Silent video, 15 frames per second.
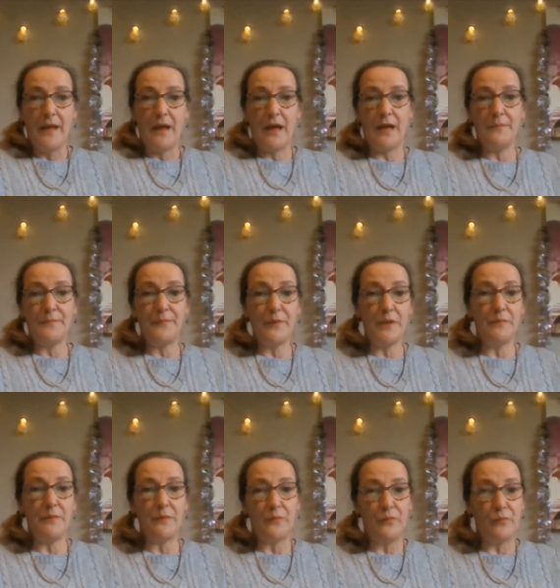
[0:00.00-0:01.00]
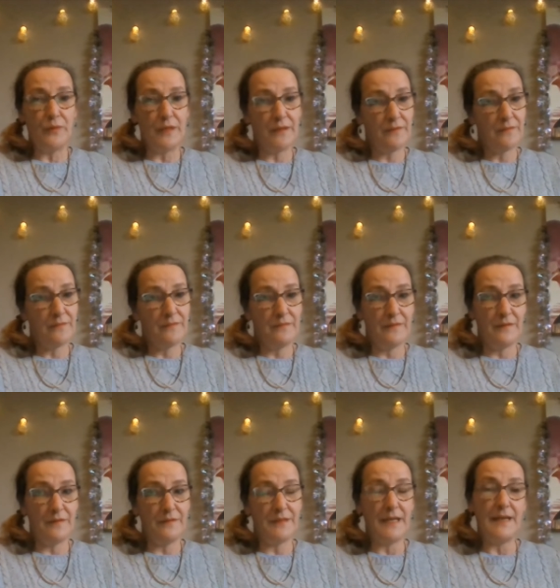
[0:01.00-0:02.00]
I'm pre-recording
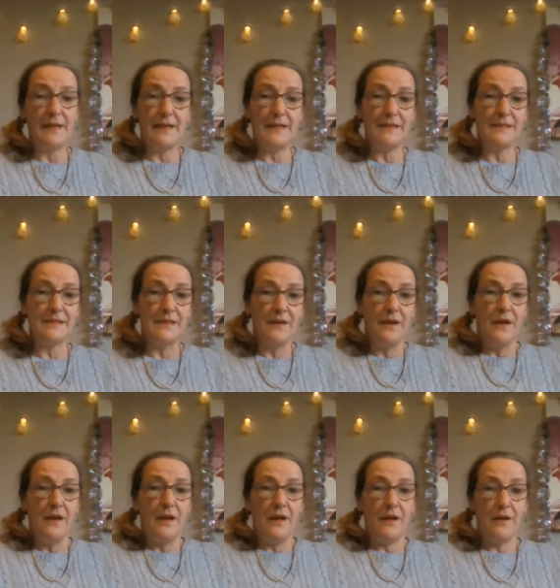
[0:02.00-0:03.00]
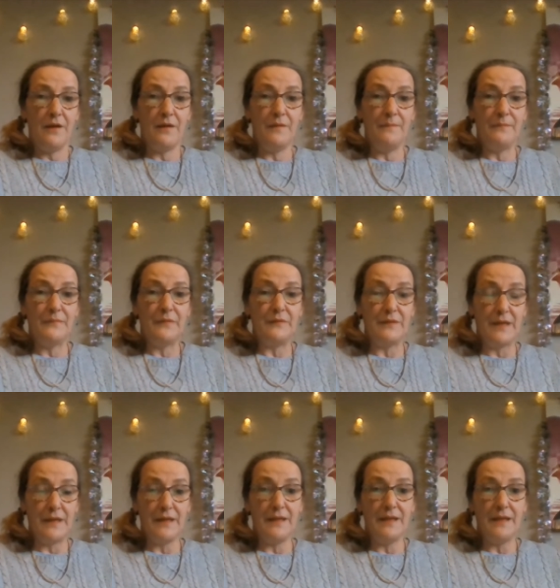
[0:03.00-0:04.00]
the dailies um,
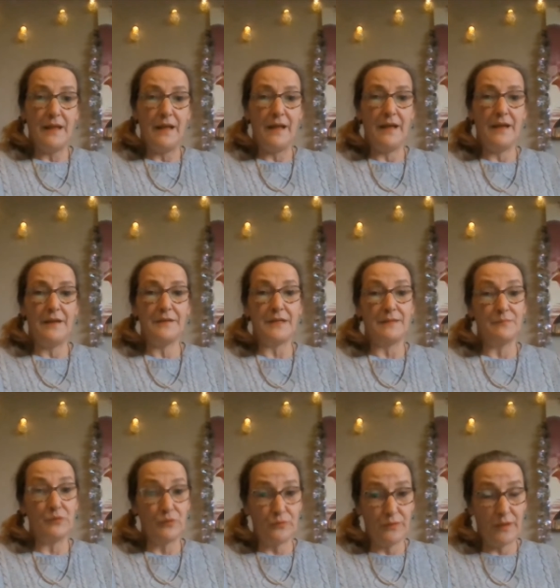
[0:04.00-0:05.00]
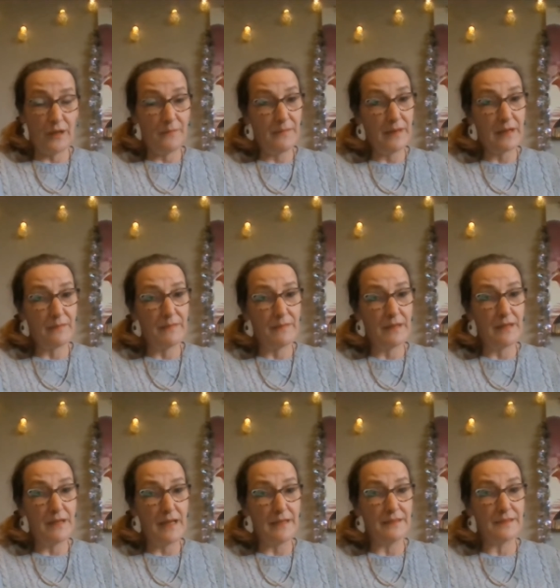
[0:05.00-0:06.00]
today, and I'm sorry I'm a little bit
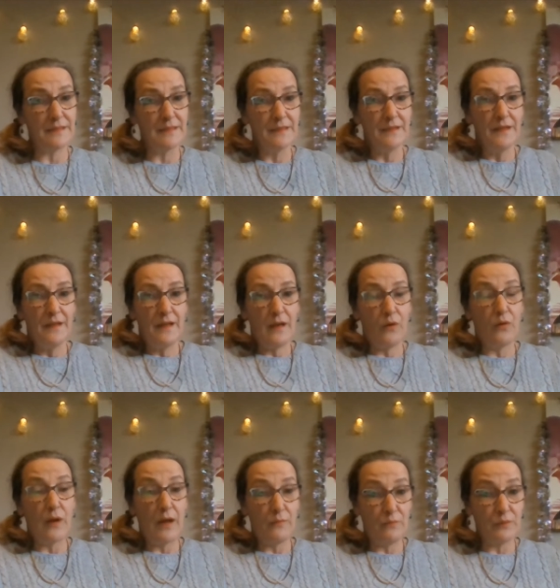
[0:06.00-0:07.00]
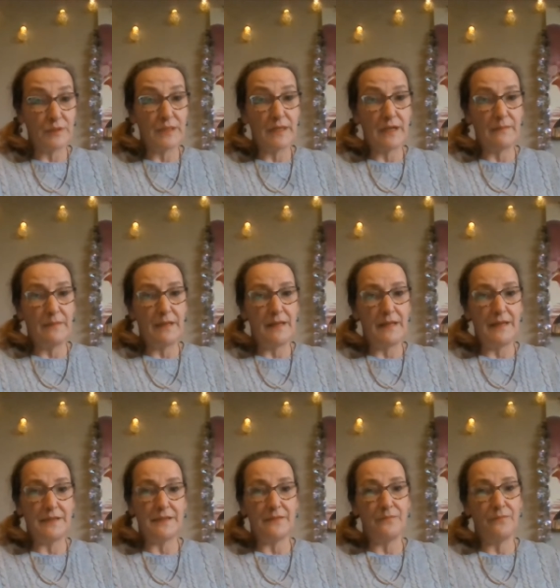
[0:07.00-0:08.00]
late or I was a little bit
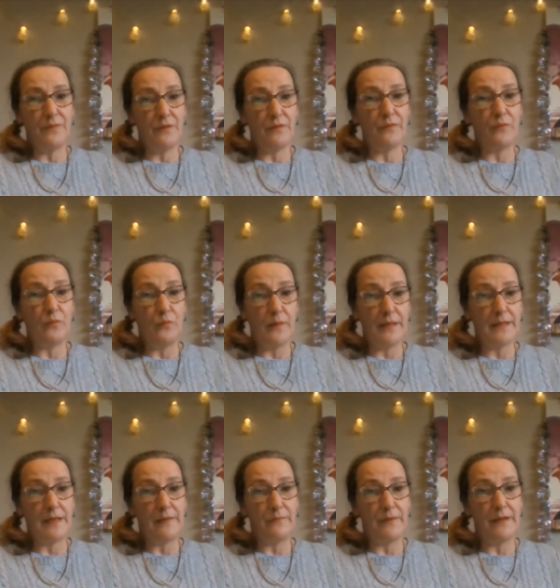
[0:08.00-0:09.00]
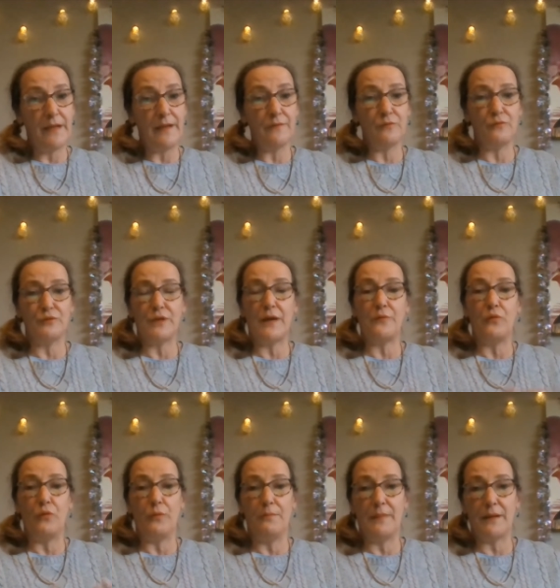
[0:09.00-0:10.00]
late with your weekly reading because i
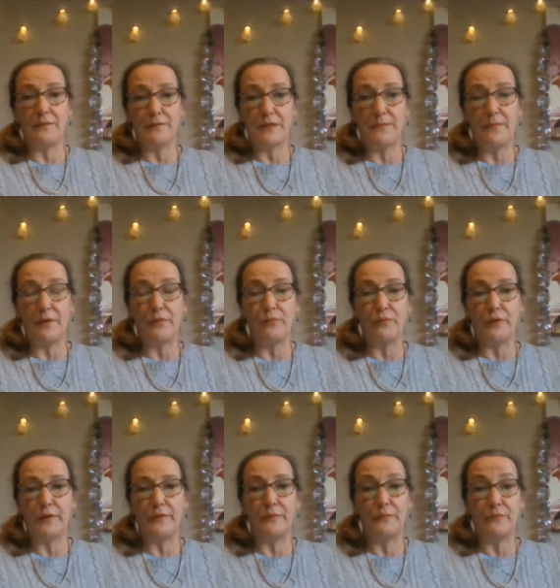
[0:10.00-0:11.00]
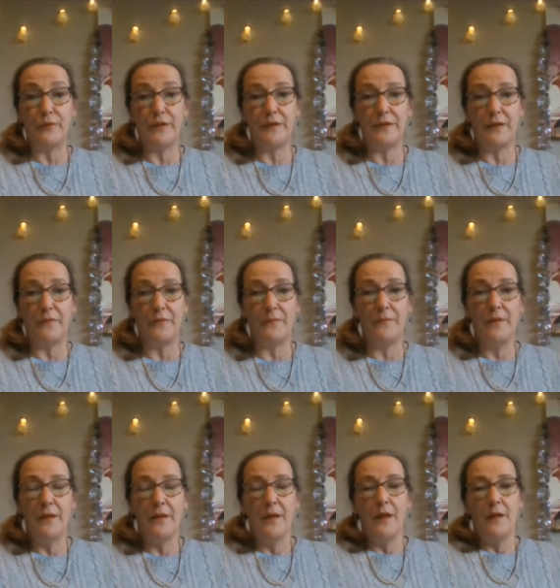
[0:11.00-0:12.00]
got them muddled up. I thought I'd already done them,
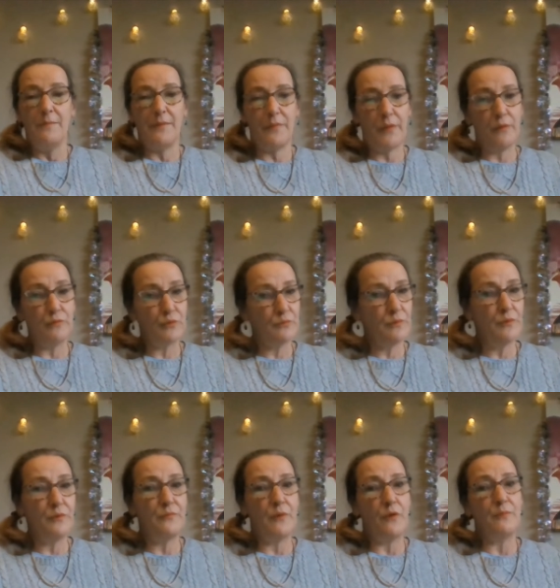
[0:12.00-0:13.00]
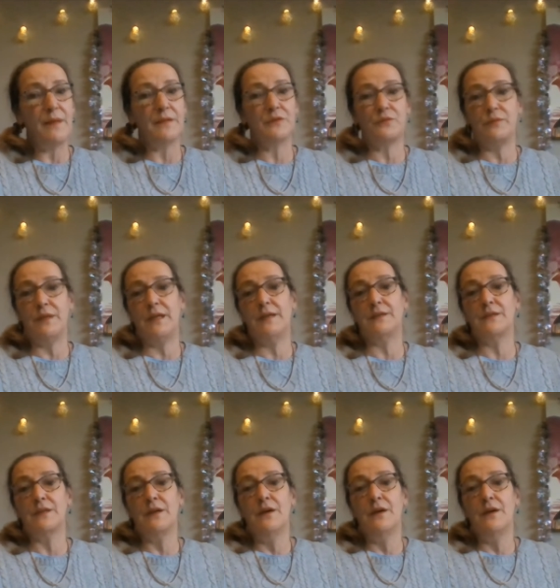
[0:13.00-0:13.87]
but those were the romance readings.